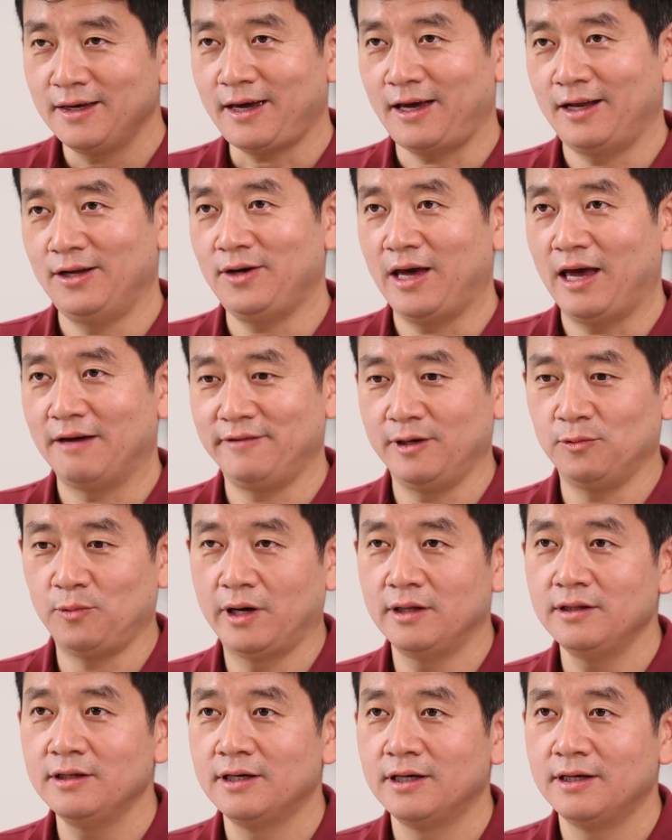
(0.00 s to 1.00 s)
Hello
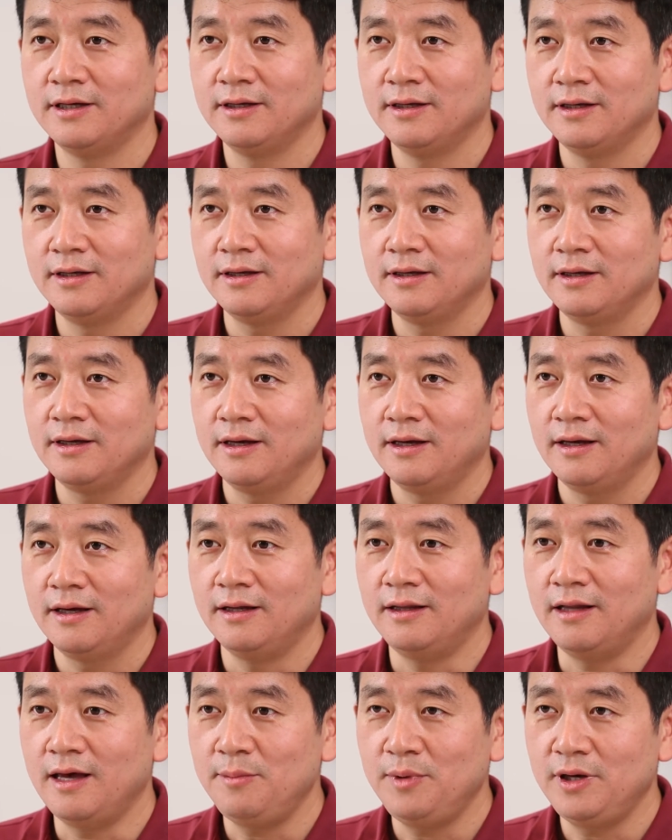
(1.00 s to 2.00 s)
everyone.
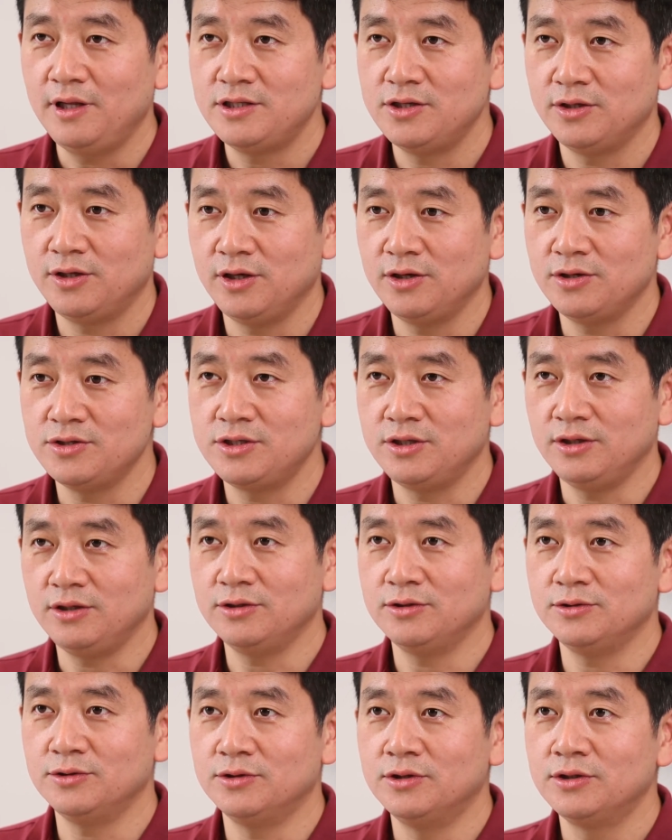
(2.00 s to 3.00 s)
Let me introduce
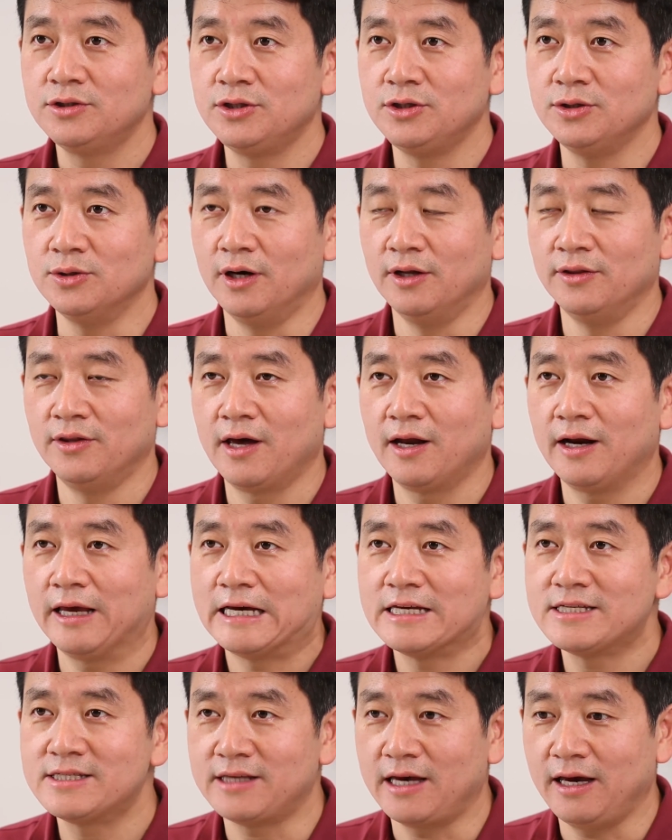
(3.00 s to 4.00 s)
you to another
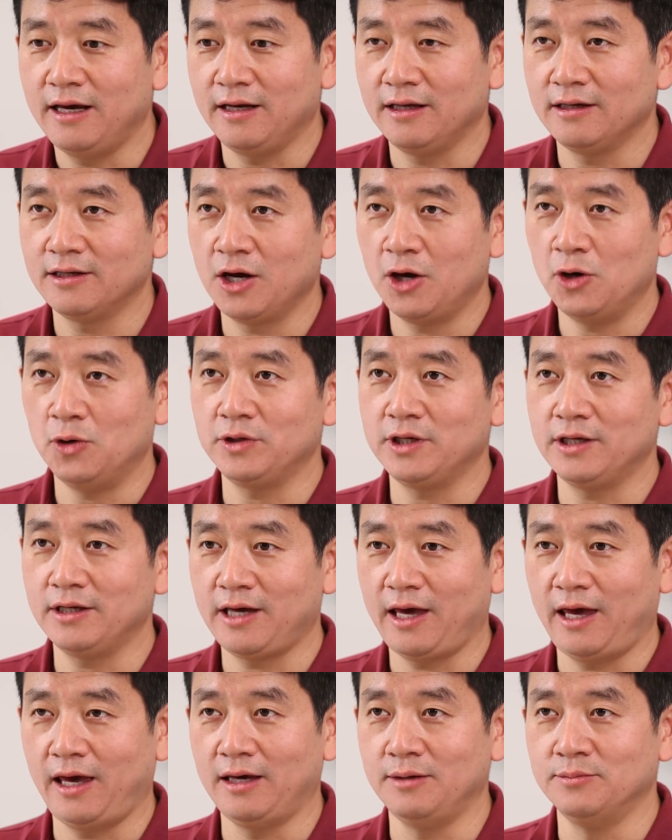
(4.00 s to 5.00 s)
exciting
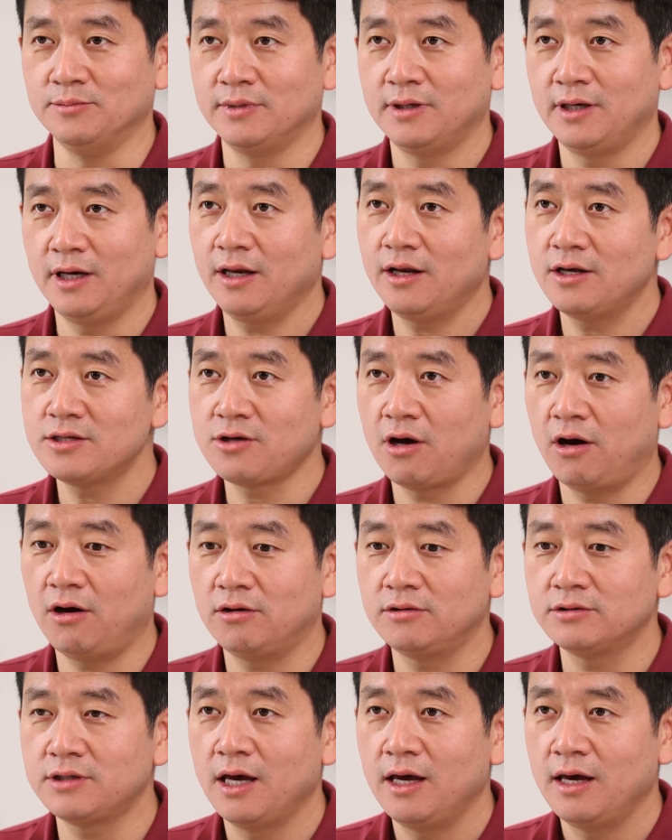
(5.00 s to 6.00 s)
coding game. It is
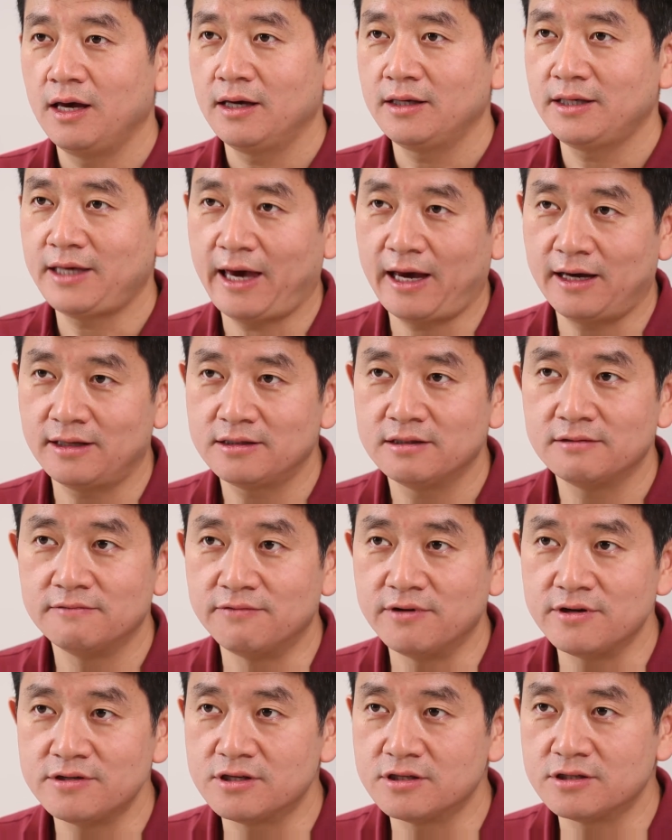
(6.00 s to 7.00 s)
called Cat
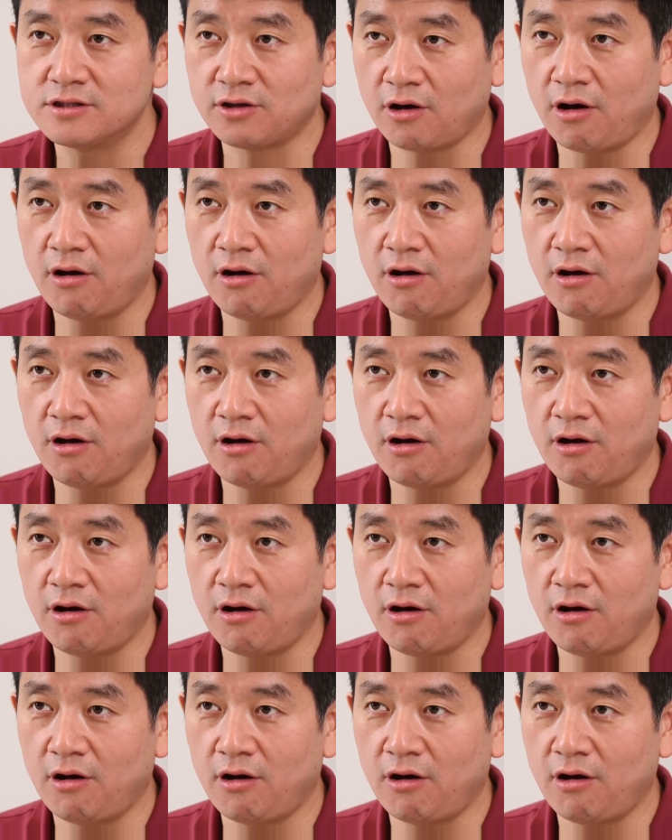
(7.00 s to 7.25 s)
vs.